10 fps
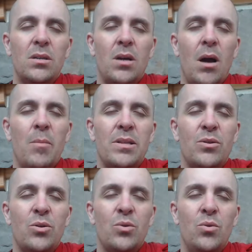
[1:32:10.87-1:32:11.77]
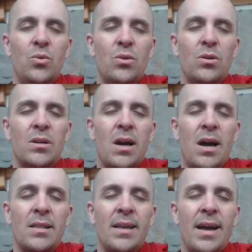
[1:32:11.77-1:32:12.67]
come into
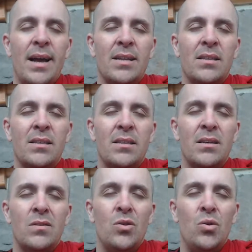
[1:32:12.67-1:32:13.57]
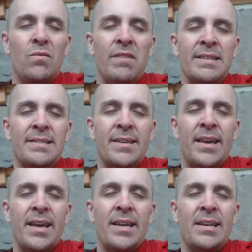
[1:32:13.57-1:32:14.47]
contact, to
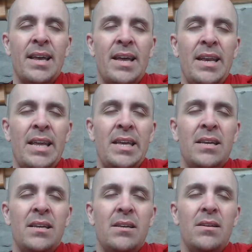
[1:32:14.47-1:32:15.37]
investigate any